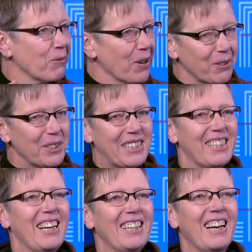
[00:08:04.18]
where we
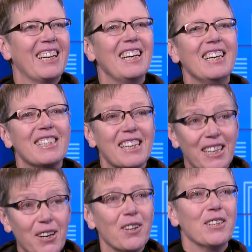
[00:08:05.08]
say that
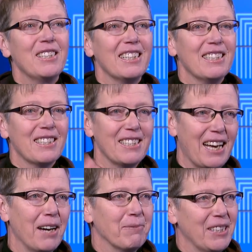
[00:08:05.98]
technology is
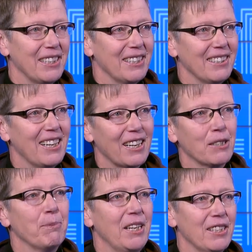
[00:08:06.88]
adapting
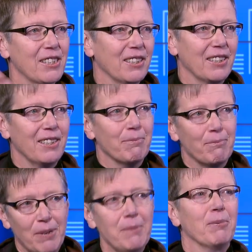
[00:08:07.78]
exponentially,
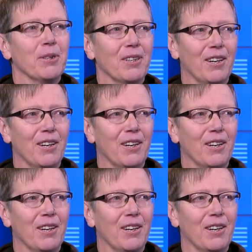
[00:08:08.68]
people